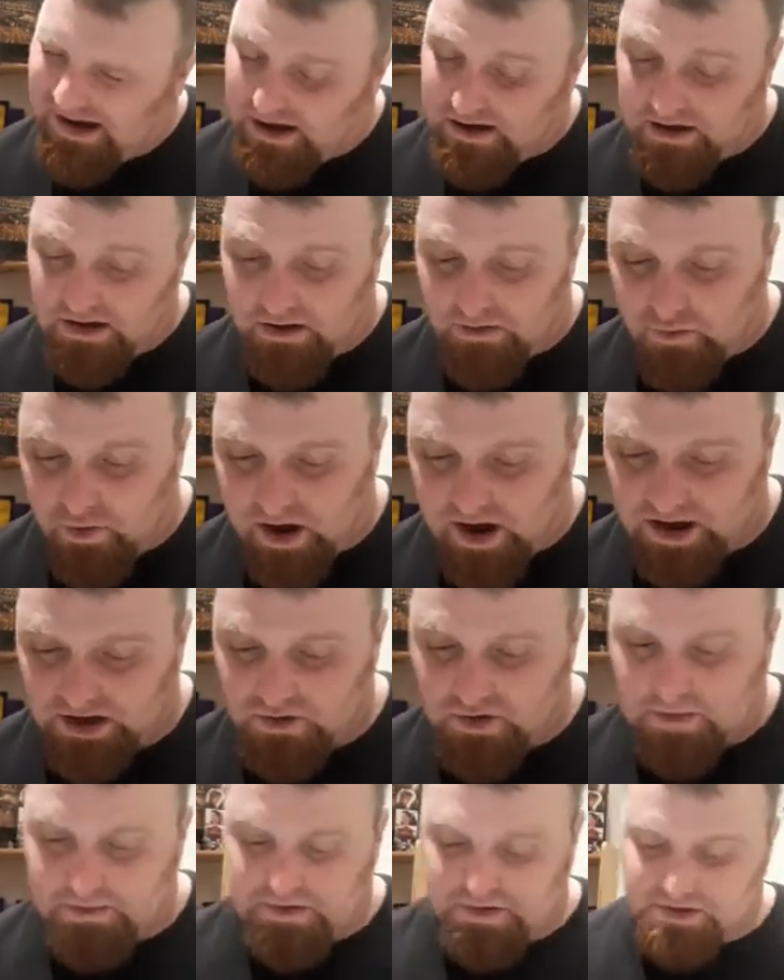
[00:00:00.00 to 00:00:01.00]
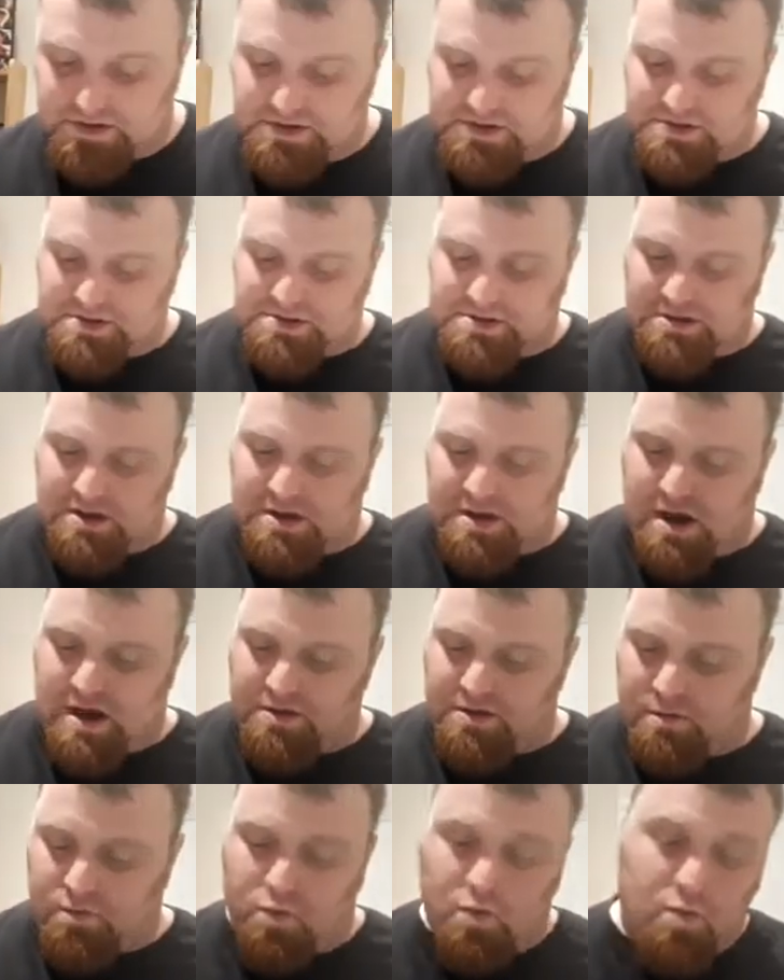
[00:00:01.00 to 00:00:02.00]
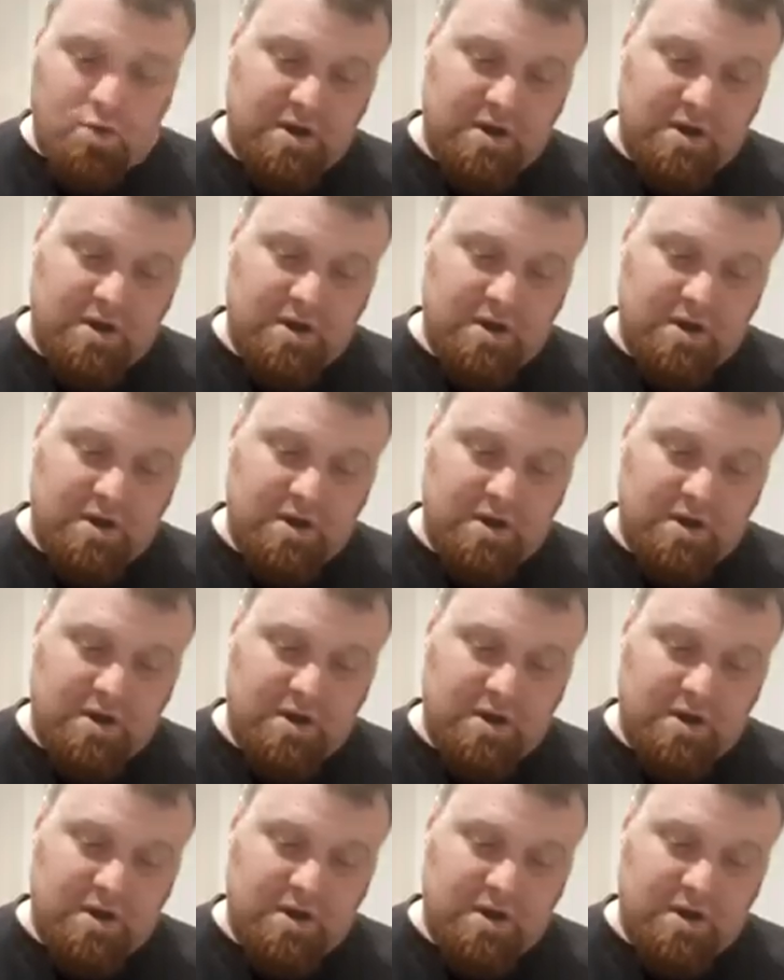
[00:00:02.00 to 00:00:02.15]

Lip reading: your range weapons, your other war